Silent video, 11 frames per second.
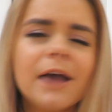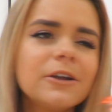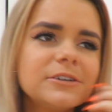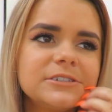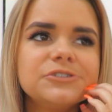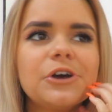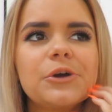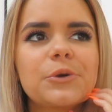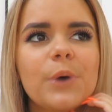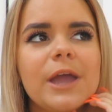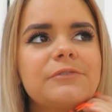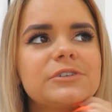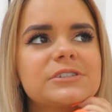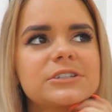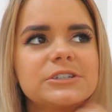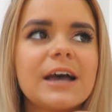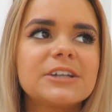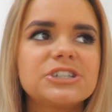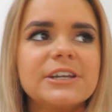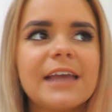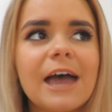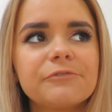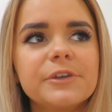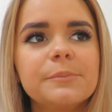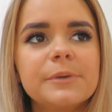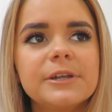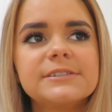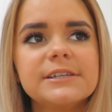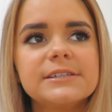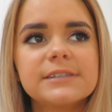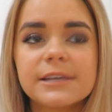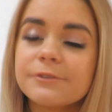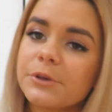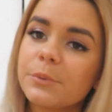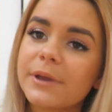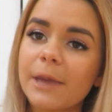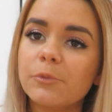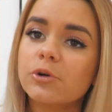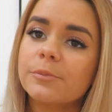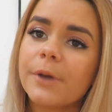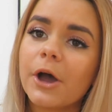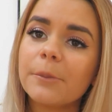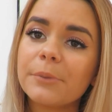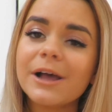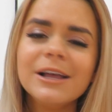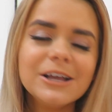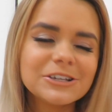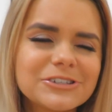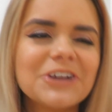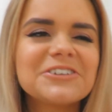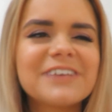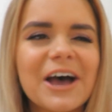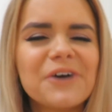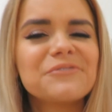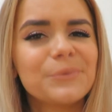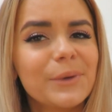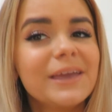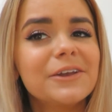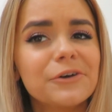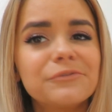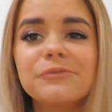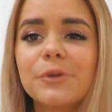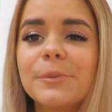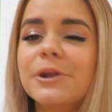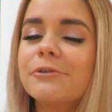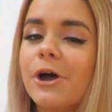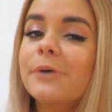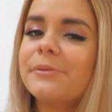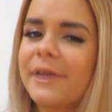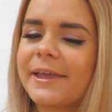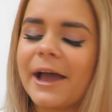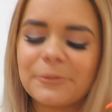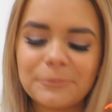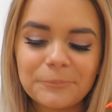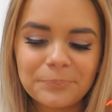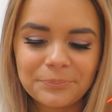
and I didn't know Quavers could actually have the ability to give you a chemical burn, but turns out if you eat enough of them in a row, they can.